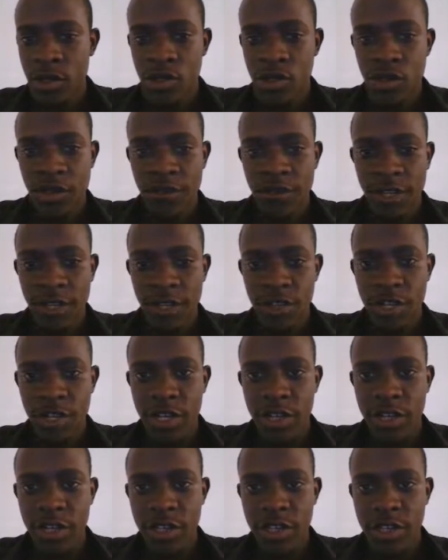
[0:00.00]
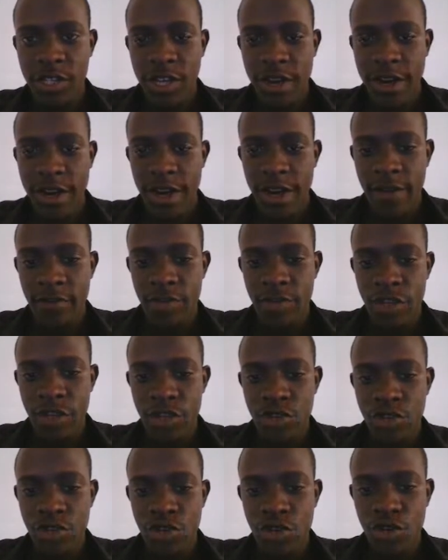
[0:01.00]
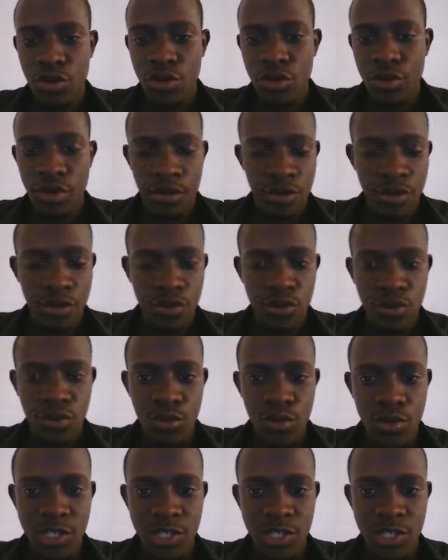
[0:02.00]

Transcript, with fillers: So after doing this, I am going to go to